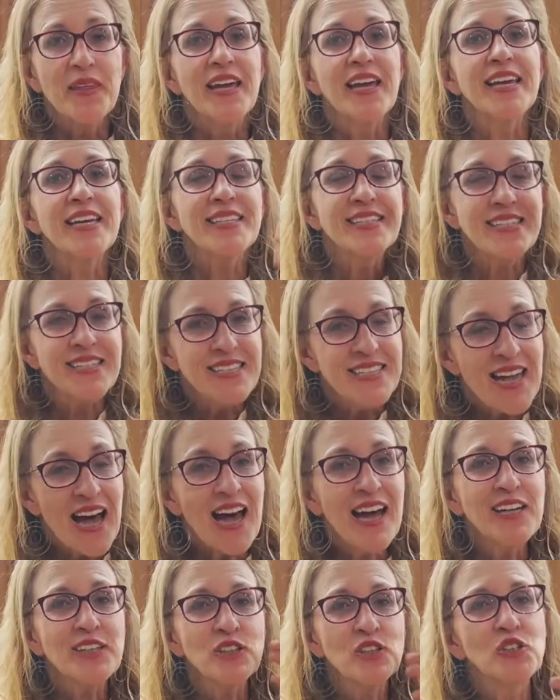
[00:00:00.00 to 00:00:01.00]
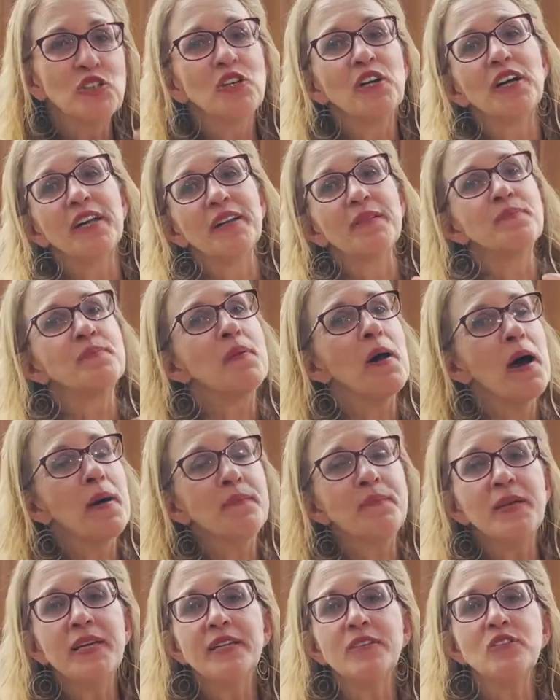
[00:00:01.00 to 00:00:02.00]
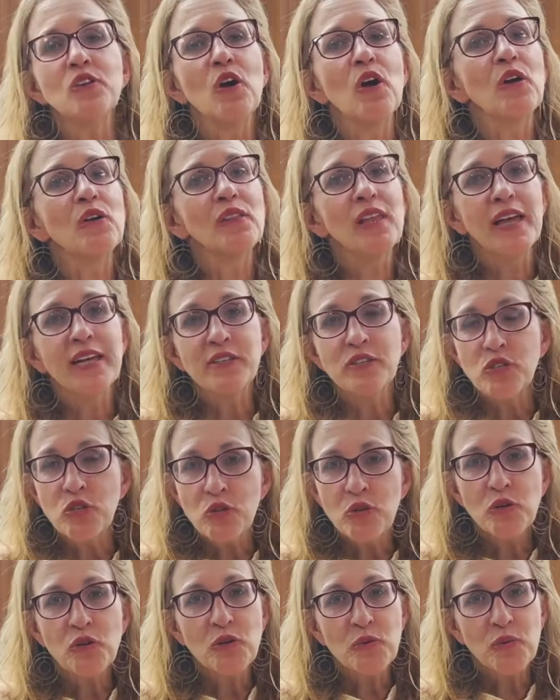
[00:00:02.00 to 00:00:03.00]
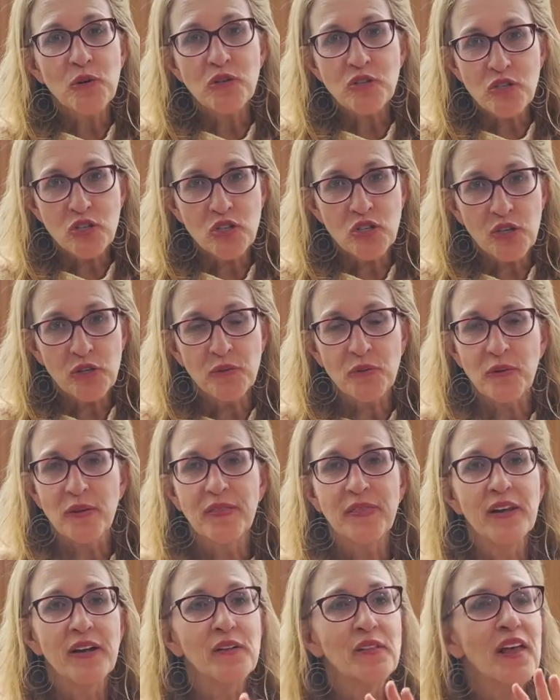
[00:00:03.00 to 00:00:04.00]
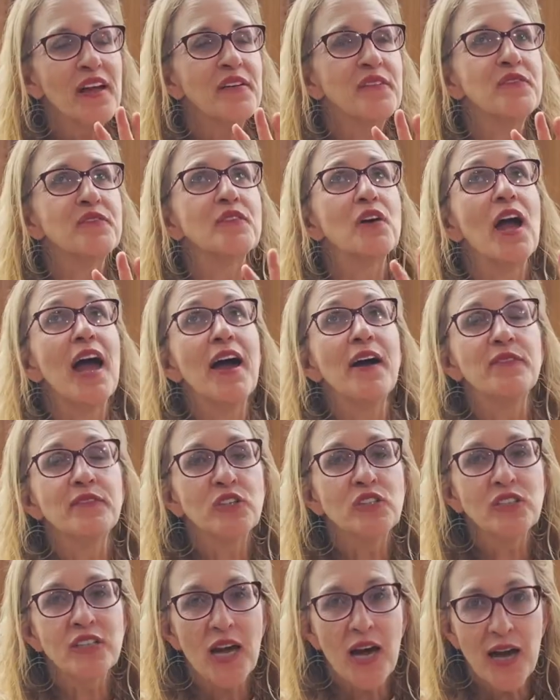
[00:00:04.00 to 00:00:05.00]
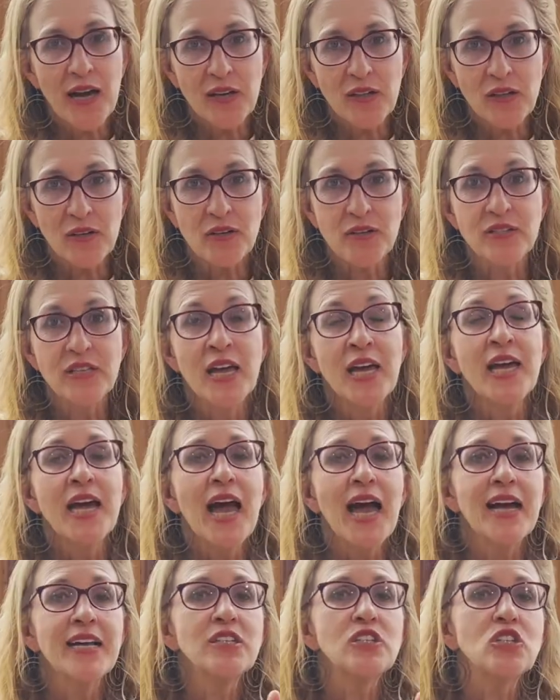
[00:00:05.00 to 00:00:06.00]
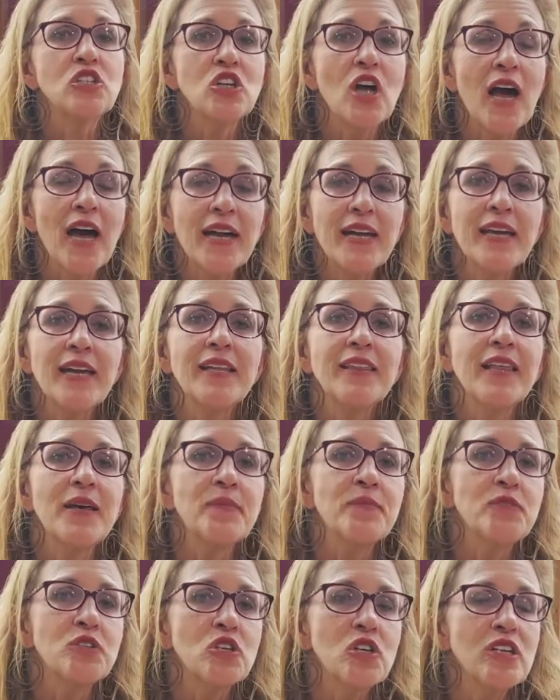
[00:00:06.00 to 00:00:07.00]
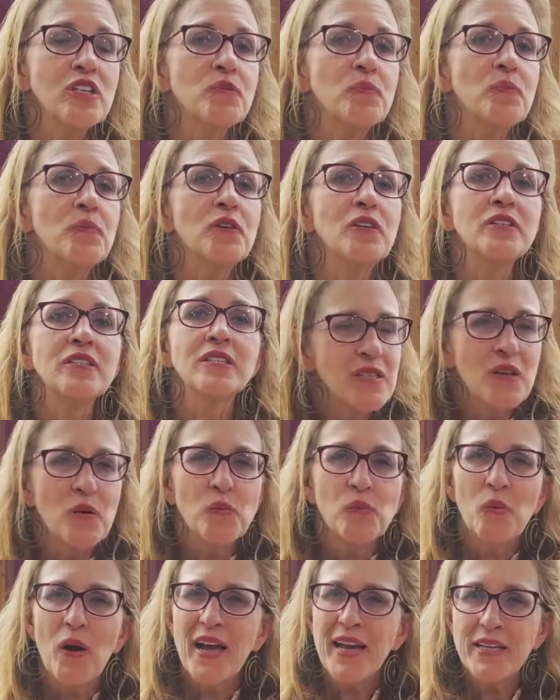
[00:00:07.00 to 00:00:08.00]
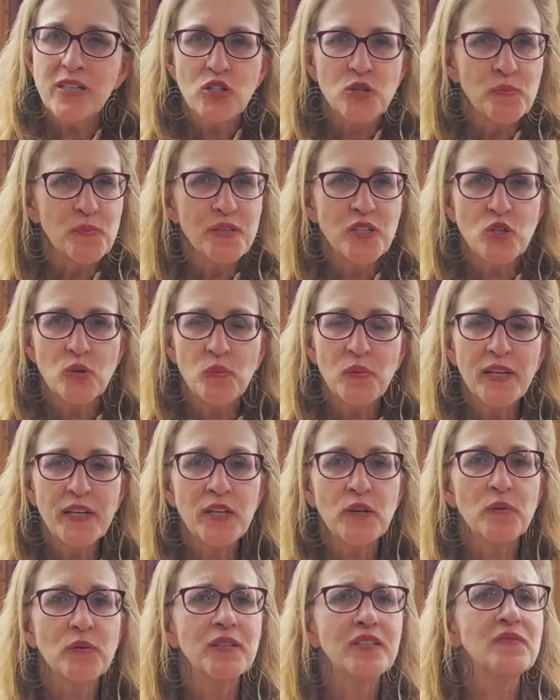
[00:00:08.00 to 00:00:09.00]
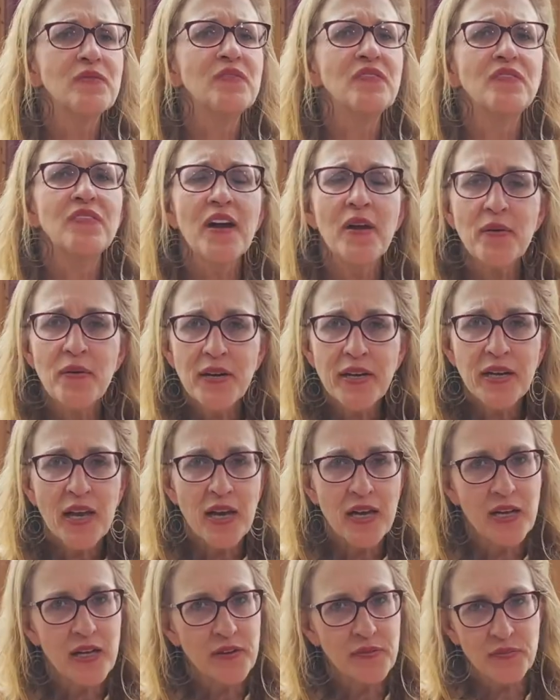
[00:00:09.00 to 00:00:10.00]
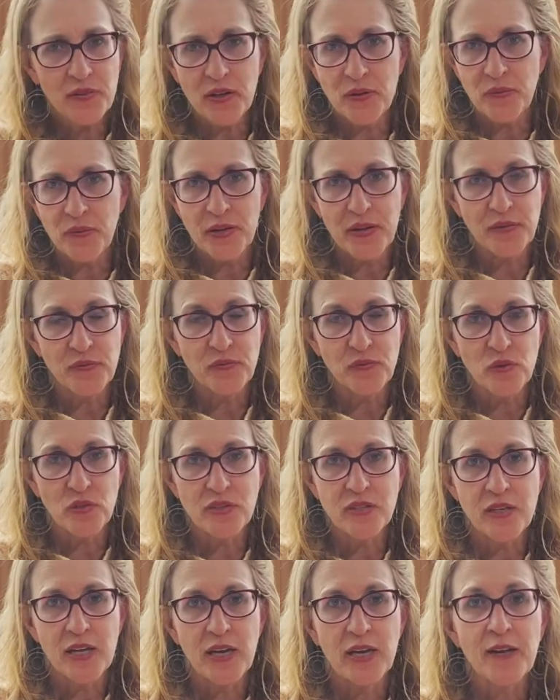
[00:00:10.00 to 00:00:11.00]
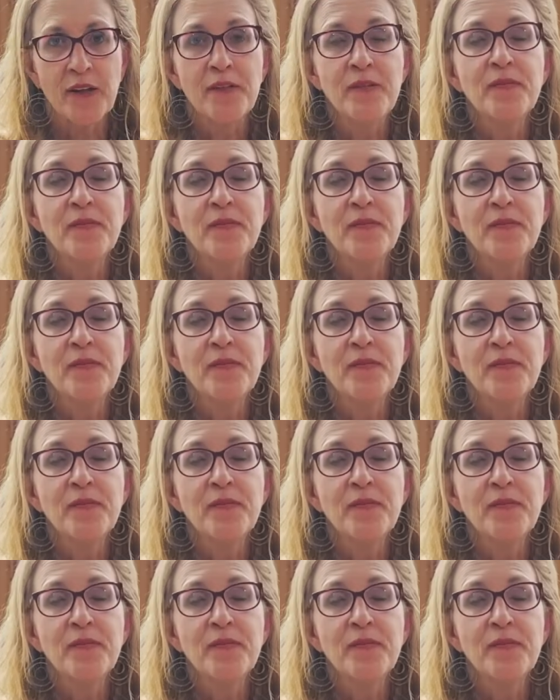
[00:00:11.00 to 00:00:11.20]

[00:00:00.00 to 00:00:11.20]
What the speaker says: it's not good. Puppies are like 2-year-old children. They're like forever toddlers. And shocking them just puts a wedge between you. It's very negatively reinforcing.